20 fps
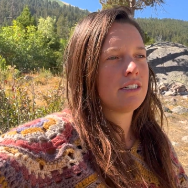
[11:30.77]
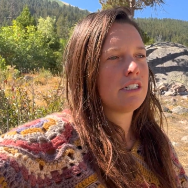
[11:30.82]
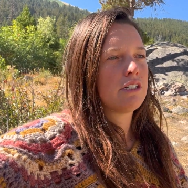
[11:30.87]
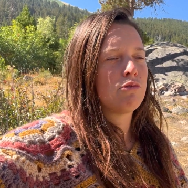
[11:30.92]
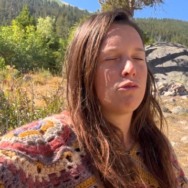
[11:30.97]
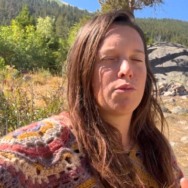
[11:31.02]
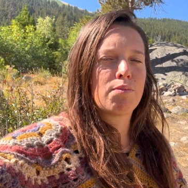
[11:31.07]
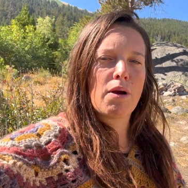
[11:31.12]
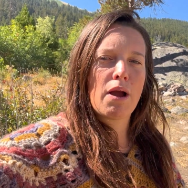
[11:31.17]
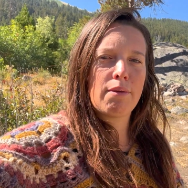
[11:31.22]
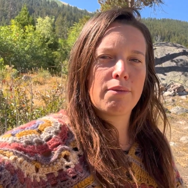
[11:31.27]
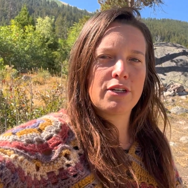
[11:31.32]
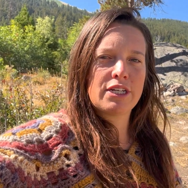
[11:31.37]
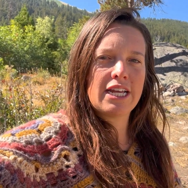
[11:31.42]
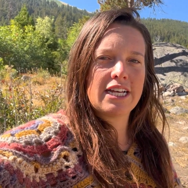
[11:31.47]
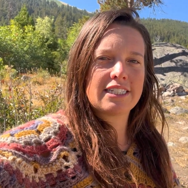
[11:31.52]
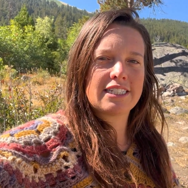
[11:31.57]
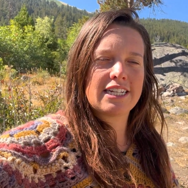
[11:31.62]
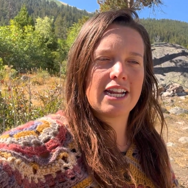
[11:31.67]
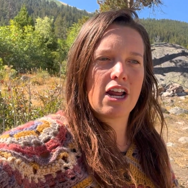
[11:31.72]
We'll probably
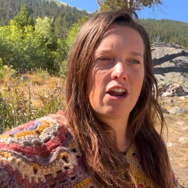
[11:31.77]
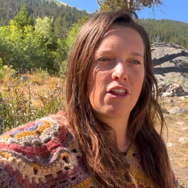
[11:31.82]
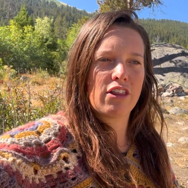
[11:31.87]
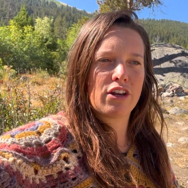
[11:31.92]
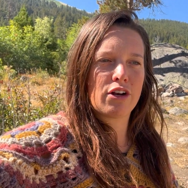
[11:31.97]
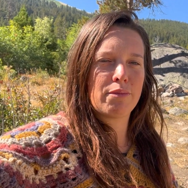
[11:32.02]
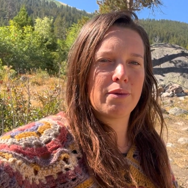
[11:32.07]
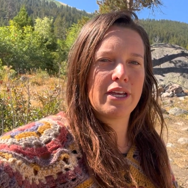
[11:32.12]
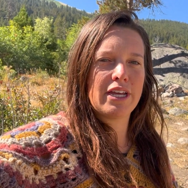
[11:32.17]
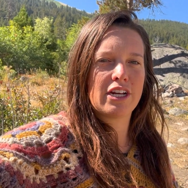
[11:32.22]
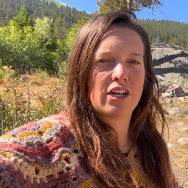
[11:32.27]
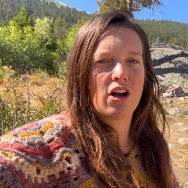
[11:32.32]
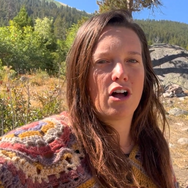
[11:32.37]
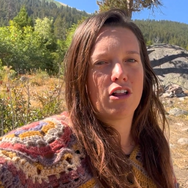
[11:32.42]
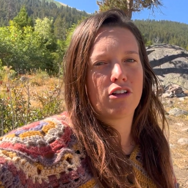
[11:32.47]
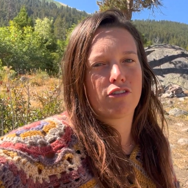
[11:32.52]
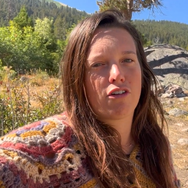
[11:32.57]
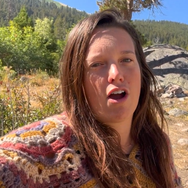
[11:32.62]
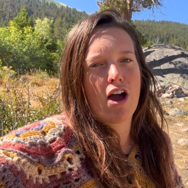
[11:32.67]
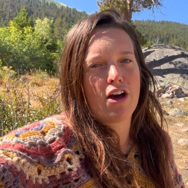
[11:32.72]
test it out a little bit in
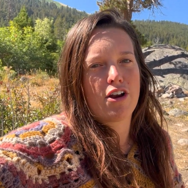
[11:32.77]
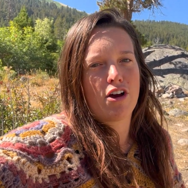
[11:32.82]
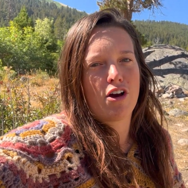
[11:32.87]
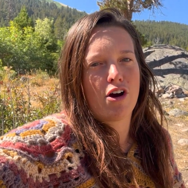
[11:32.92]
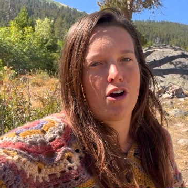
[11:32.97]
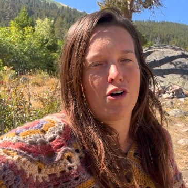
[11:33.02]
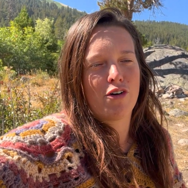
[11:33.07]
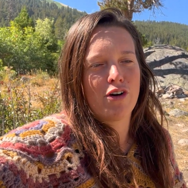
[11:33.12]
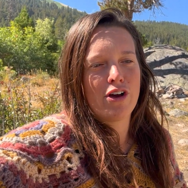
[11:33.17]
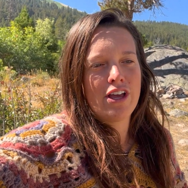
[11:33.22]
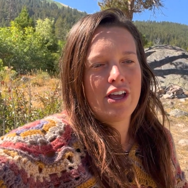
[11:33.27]
Colorado